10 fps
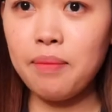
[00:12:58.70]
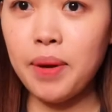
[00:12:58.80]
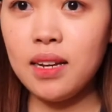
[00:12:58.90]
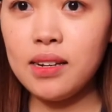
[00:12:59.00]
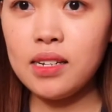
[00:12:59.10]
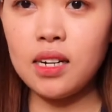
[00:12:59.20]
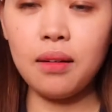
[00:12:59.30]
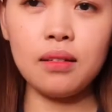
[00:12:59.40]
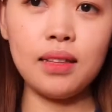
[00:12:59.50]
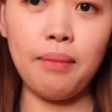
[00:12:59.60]
and pwede din
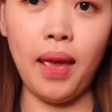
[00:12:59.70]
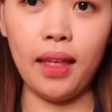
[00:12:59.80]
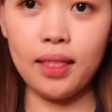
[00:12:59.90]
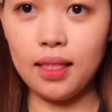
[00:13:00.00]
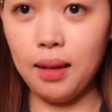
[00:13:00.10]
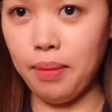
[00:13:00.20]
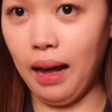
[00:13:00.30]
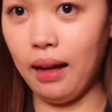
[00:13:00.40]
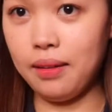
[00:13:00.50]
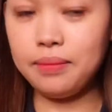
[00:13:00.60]
siyang damit,
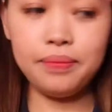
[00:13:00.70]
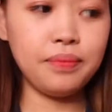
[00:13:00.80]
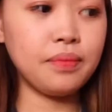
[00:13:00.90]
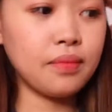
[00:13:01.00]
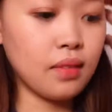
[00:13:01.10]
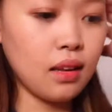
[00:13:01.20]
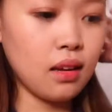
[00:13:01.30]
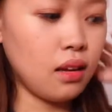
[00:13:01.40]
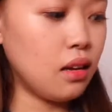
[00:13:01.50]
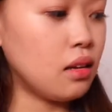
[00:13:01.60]
diba?
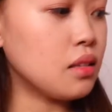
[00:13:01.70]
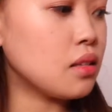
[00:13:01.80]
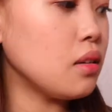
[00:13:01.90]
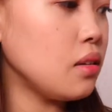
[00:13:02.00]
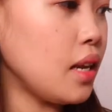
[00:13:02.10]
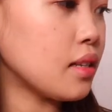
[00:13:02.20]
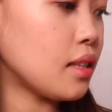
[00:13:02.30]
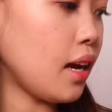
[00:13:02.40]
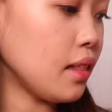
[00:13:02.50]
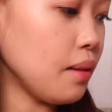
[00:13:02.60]
So,
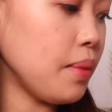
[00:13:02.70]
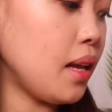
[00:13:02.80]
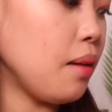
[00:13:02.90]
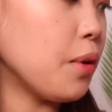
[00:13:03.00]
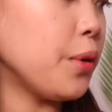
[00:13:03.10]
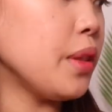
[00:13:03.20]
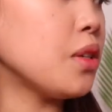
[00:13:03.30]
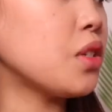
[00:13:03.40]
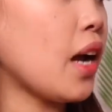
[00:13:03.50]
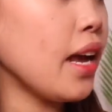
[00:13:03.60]
next item that I'm going
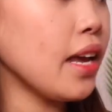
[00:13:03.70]
to try